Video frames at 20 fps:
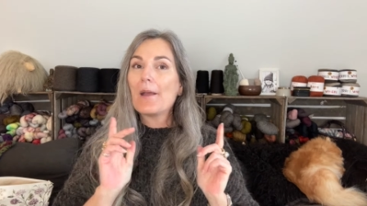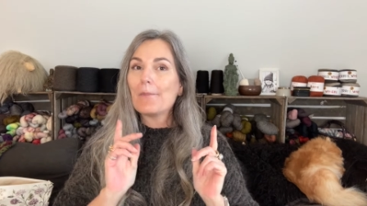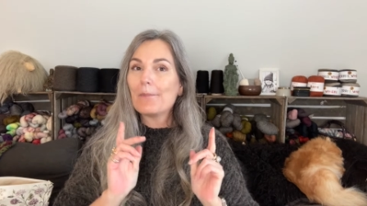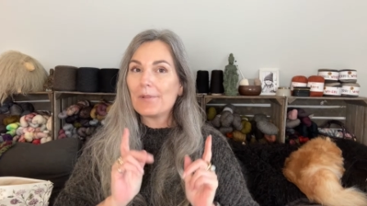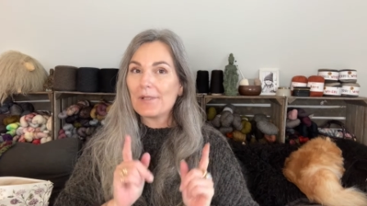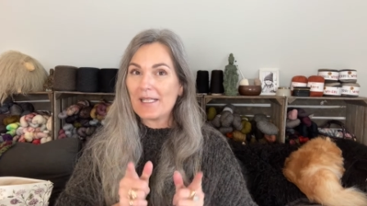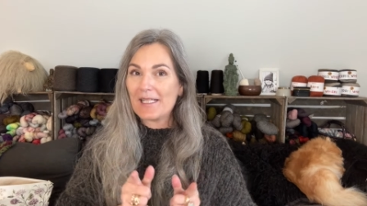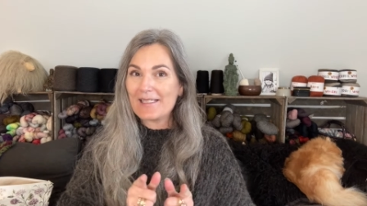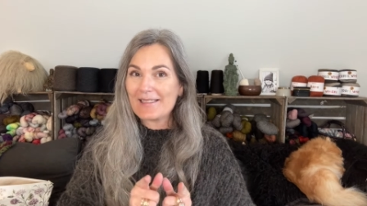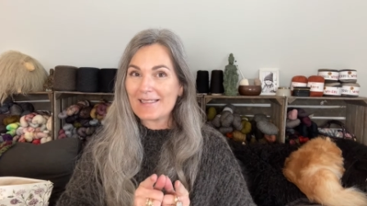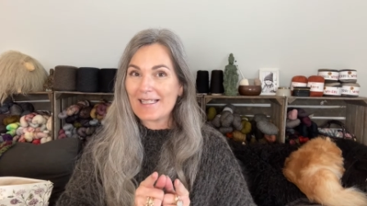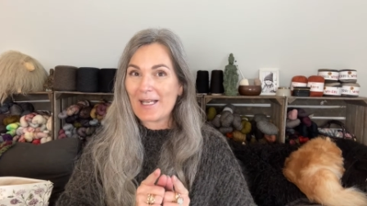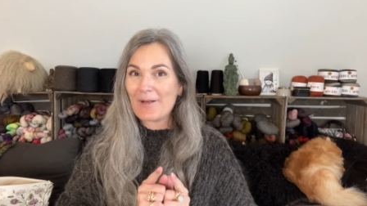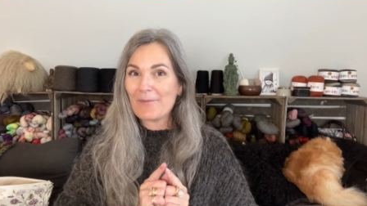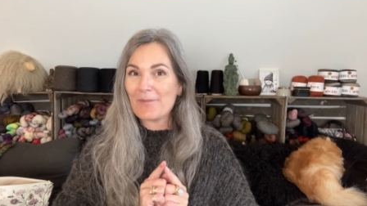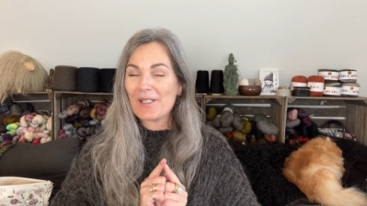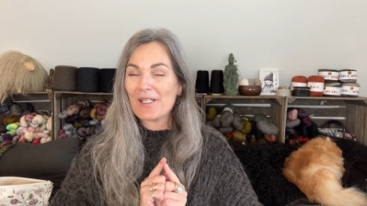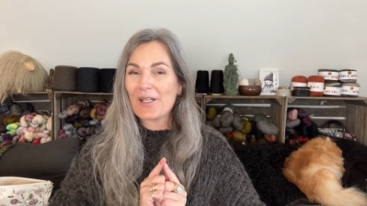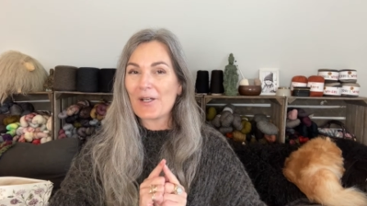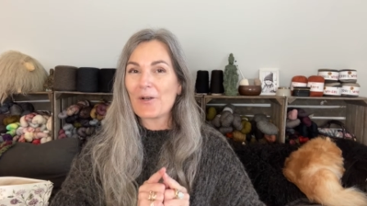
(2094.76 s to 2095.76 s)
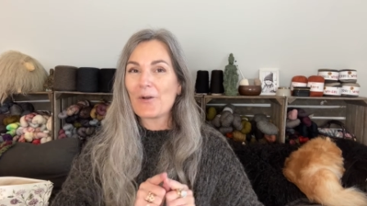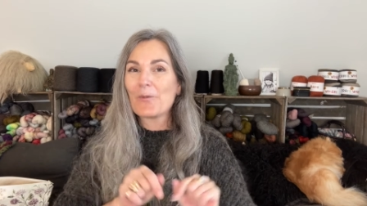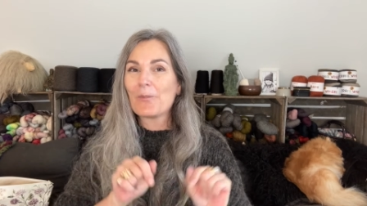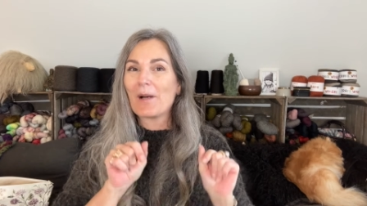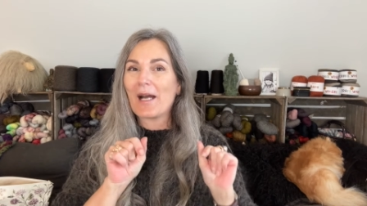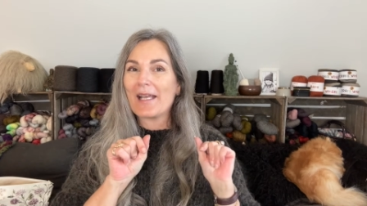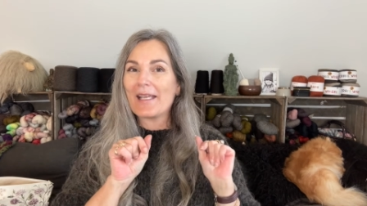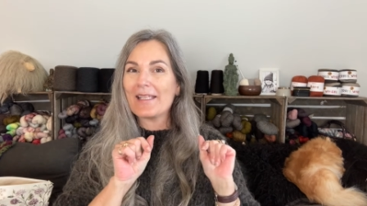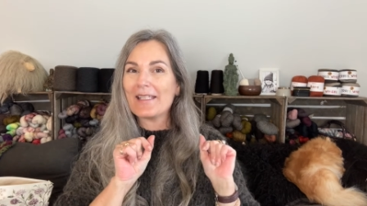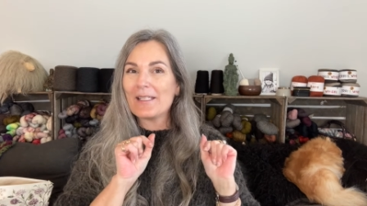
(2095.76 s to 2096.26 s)
Please let me know.
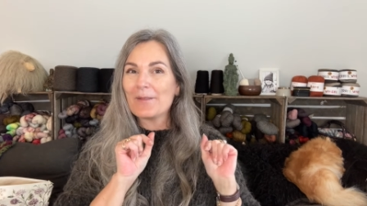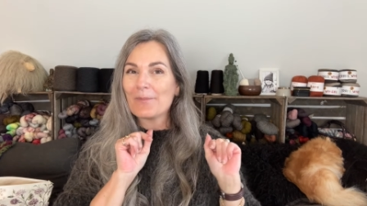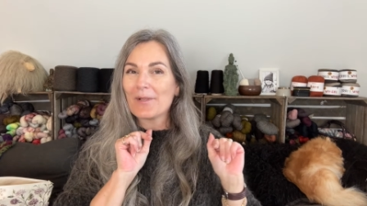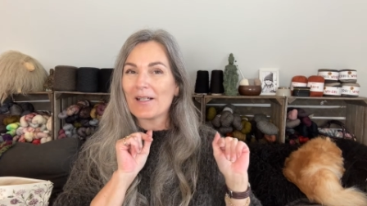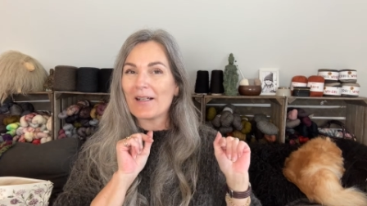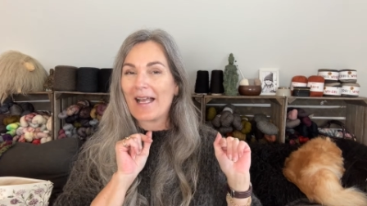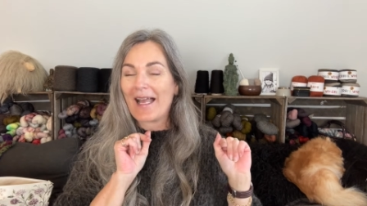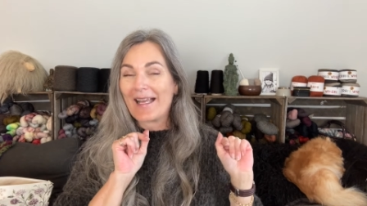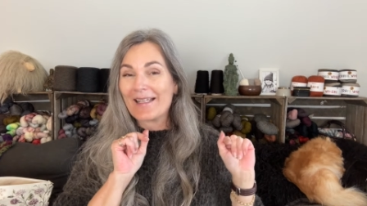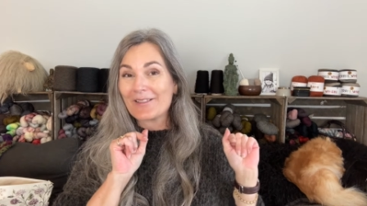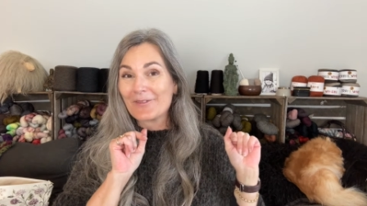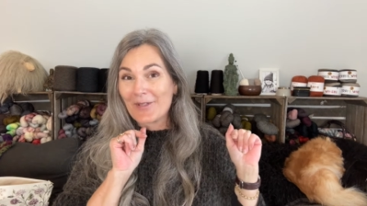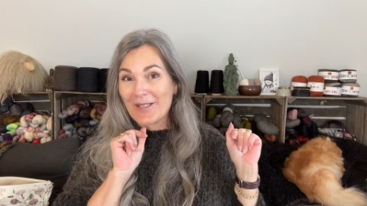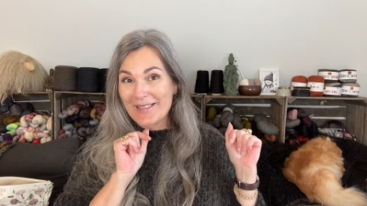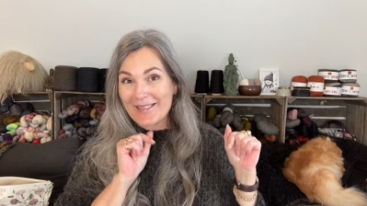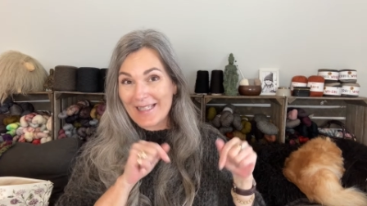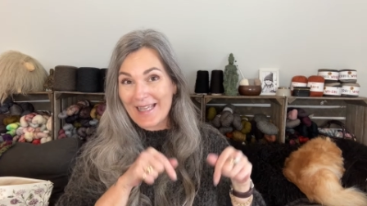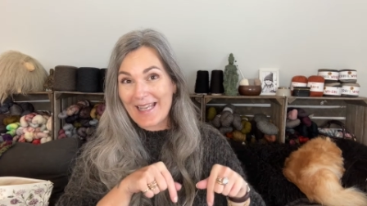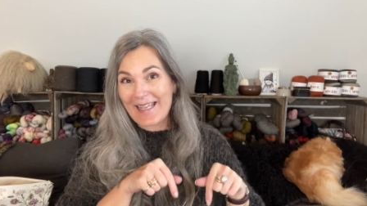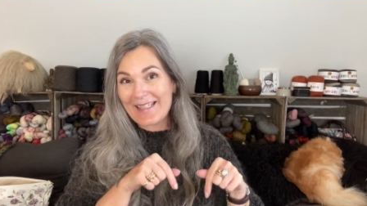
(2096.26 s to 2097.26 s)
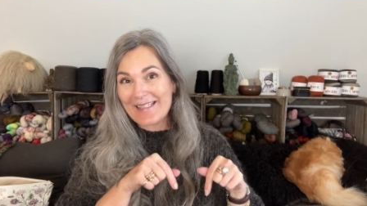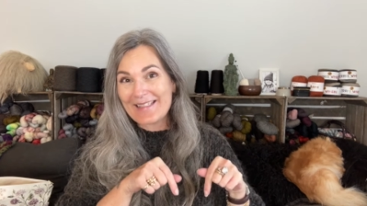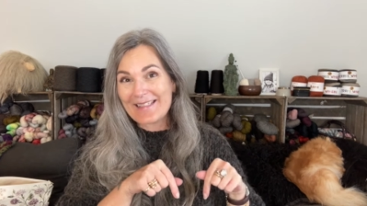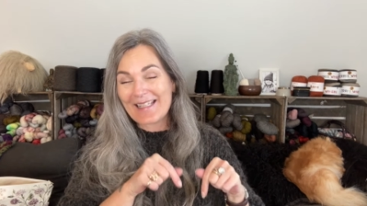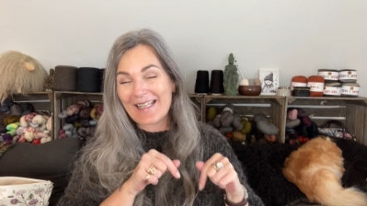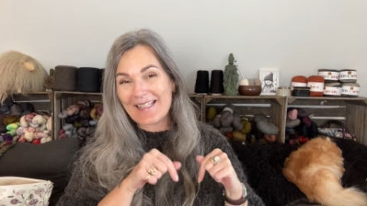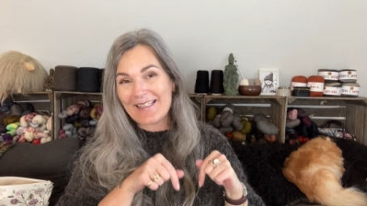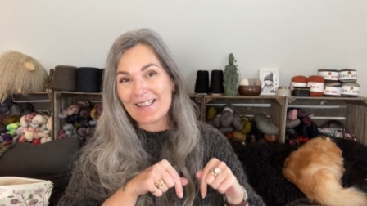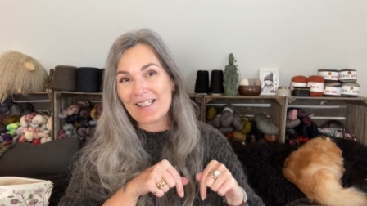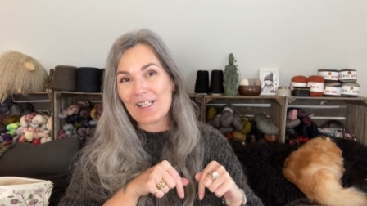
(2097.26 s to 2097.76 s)
My email address is
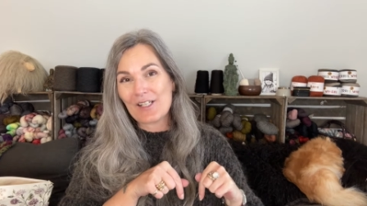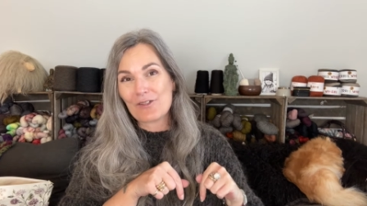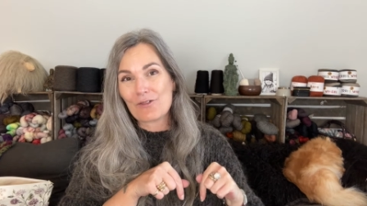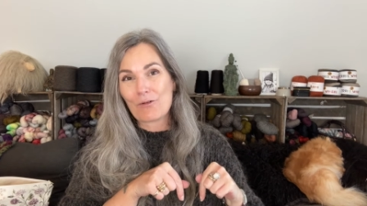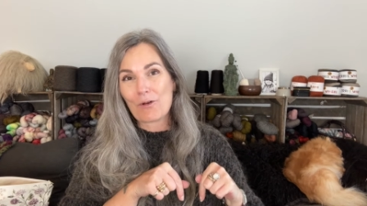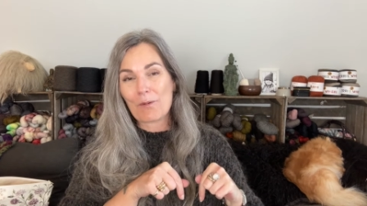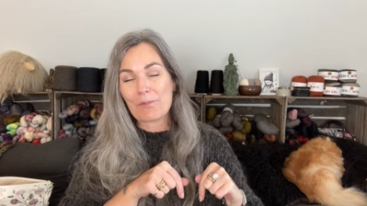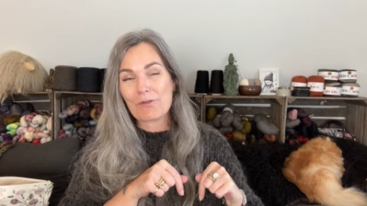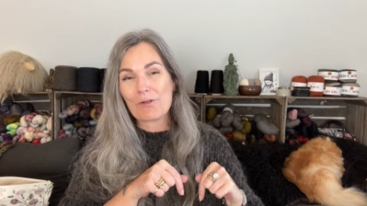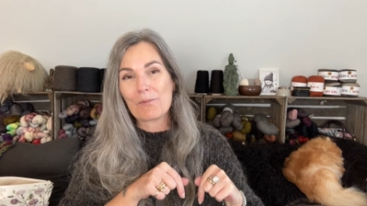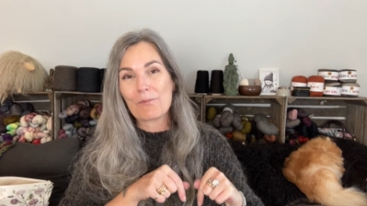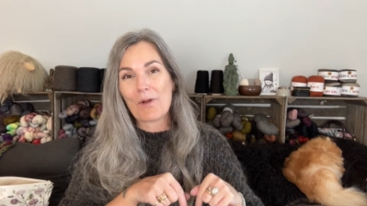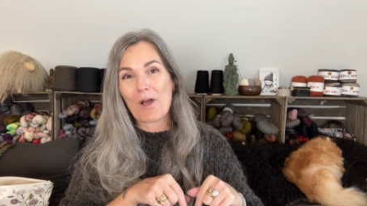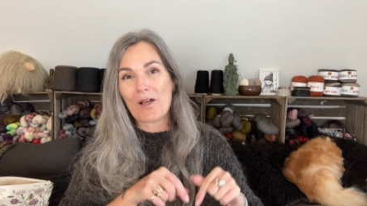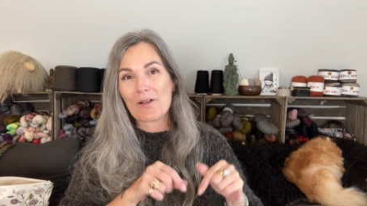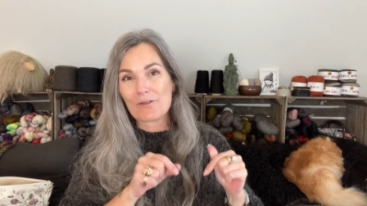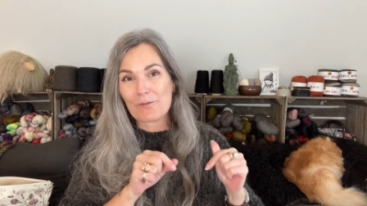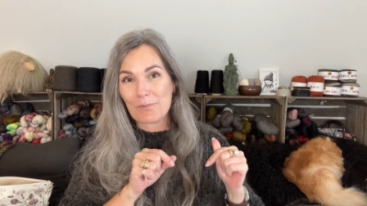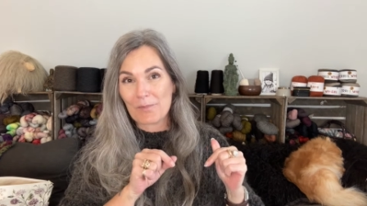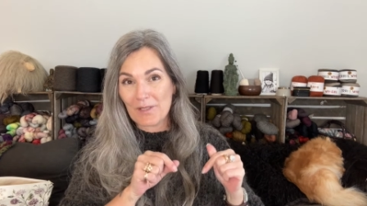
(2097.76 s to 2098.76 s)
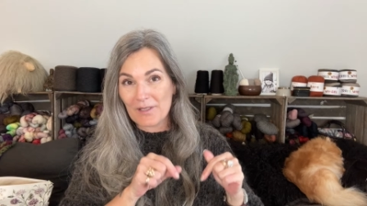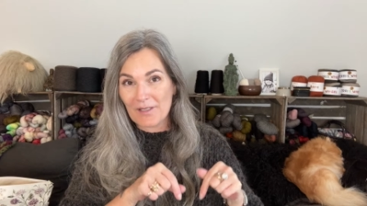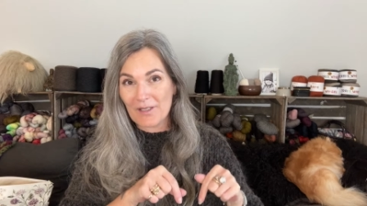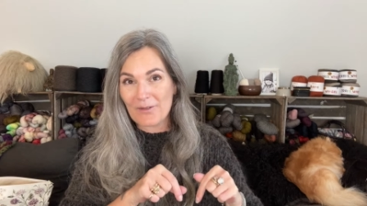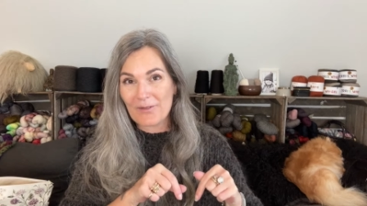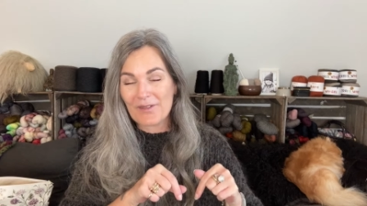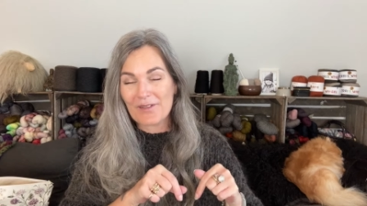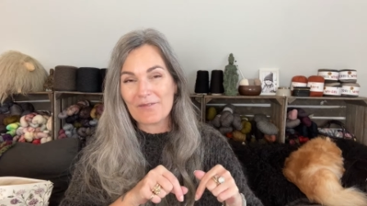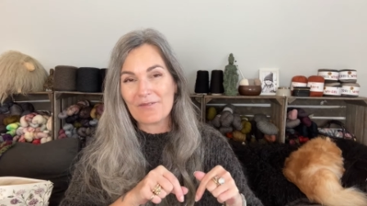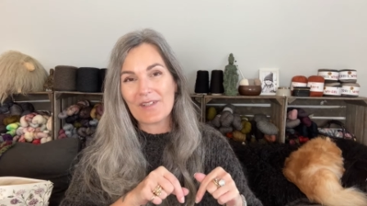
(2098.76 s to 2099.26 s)
in the description box
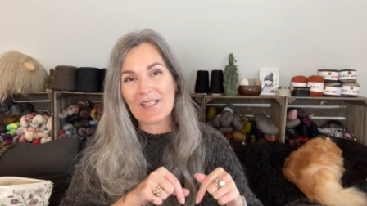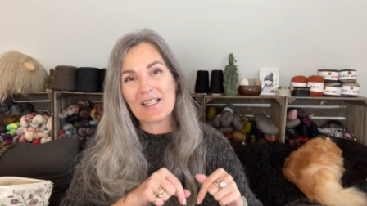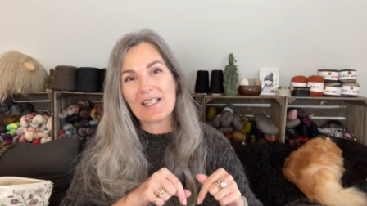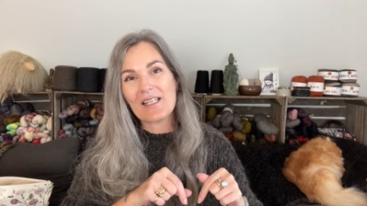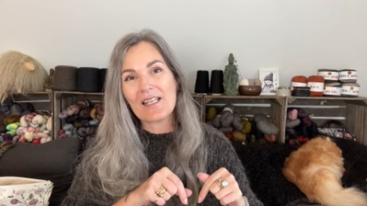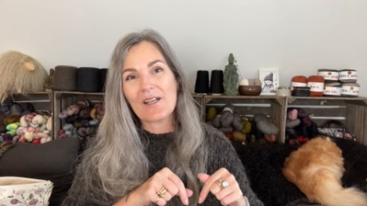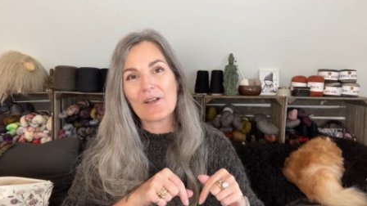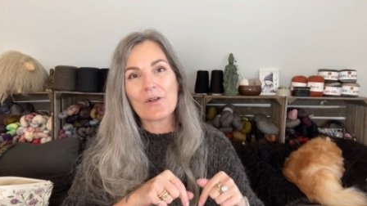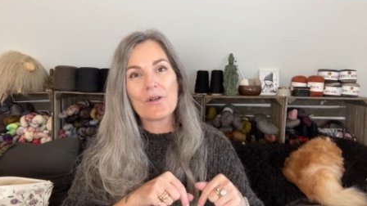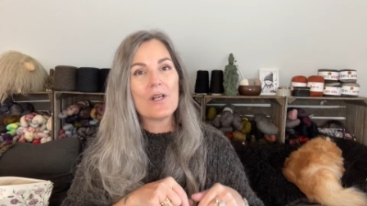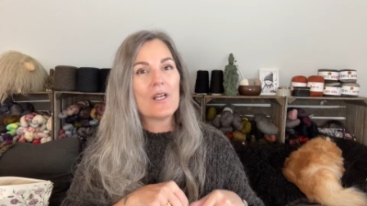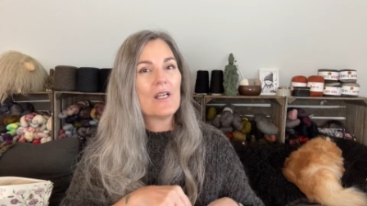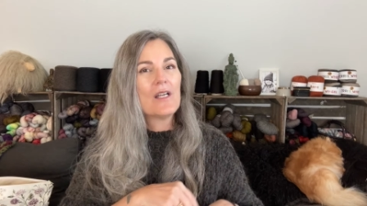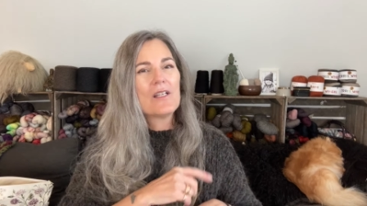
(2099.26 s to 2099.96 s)
below the video,